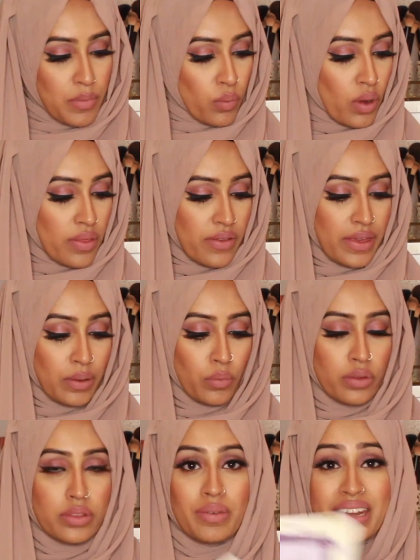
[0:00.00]
whether they
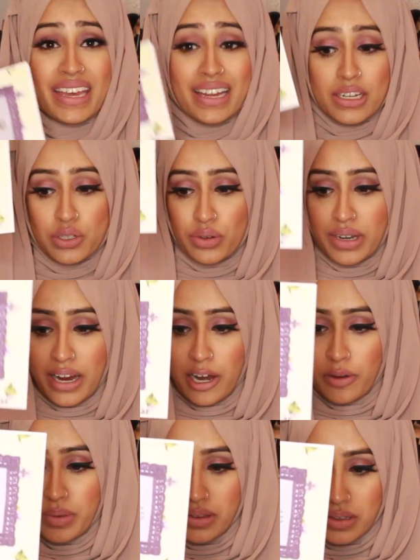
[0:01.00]
want them in English or in
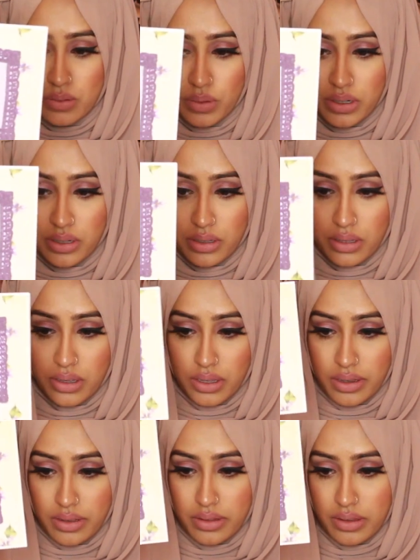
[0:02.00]
Arabic. This one,
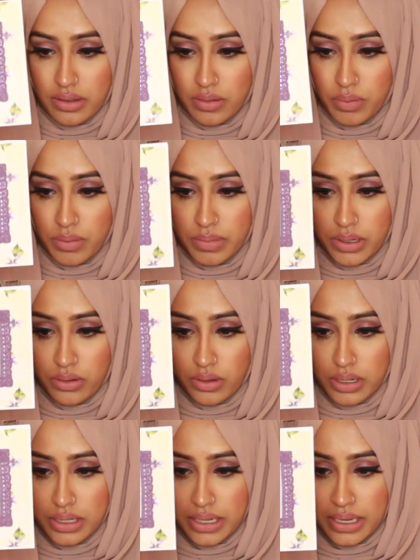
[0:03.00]
this is probably not
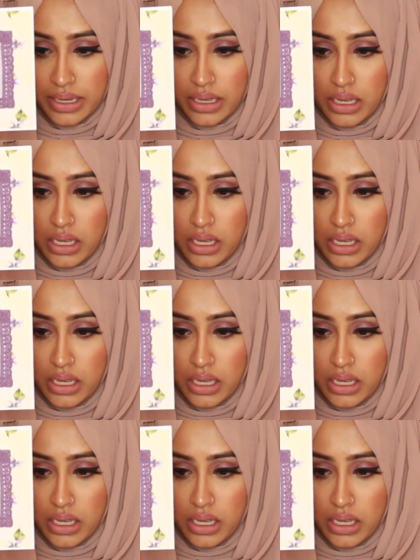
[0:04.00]
clear.